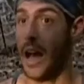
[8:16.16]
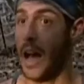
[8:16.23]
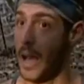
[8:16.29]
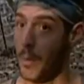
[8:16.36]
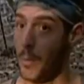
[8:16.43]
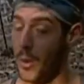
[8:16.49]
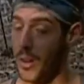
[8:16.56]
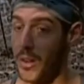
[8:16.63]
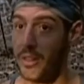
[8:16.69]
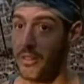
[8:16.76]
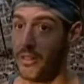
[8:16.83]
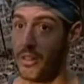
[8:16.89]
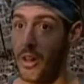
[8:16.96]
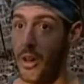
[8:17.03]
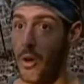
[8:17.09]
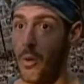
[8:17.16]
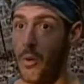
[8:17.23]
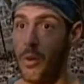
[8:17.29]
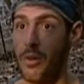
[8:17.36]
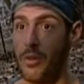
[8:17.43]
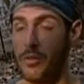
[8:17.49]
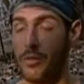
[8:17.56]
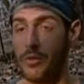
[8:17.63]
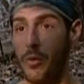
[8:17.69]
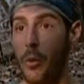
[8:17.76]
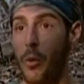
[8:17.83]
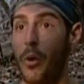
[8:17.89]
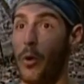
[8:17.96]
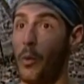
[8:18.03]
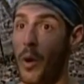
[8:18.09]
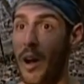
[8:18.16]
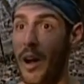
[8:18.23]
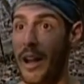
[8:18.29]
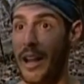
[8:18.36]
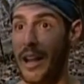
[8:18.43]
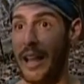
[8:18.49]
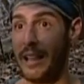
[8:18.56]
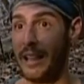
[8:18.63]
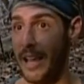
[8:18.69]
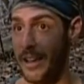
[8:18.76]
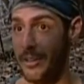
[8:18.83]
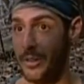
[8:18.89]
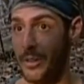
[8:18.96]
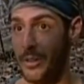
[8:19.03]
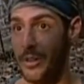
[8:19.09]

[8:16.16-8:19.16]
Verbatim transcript: I wanted to go for wine and laughter.